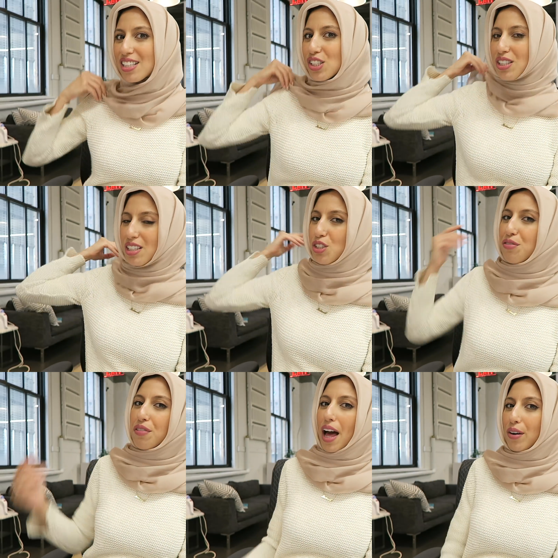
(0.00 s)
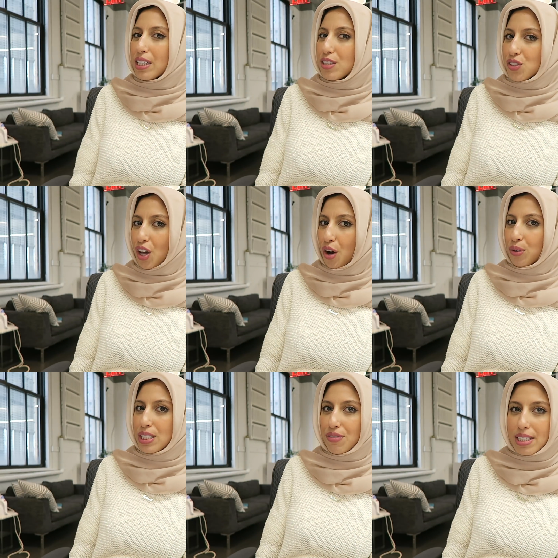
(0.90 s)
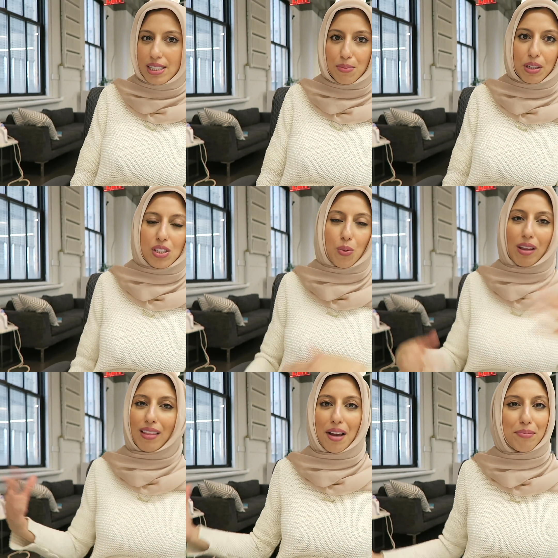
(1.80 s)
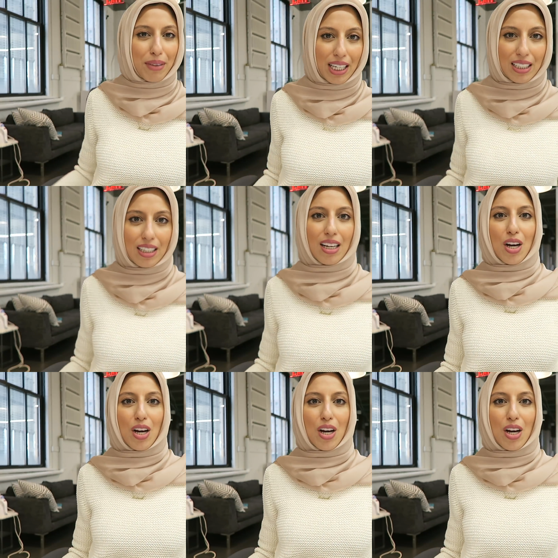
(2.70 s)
It's just such a flattering tone. It's very similar to our light mink,